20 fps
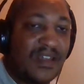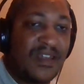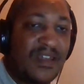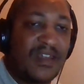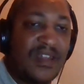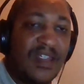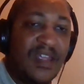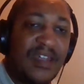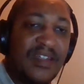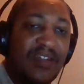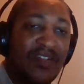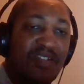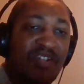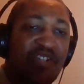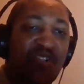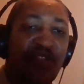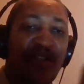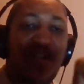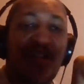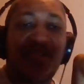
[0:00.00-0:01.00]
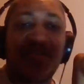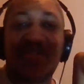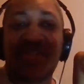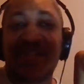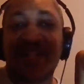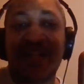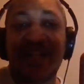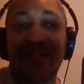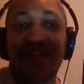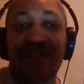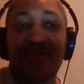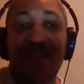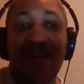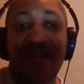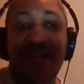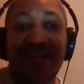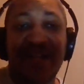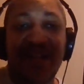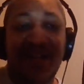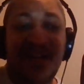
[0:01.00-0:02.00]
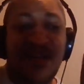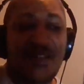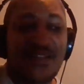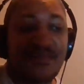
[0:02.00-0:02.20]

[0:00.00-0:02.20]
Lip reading: Yeah, here's your RCA right here.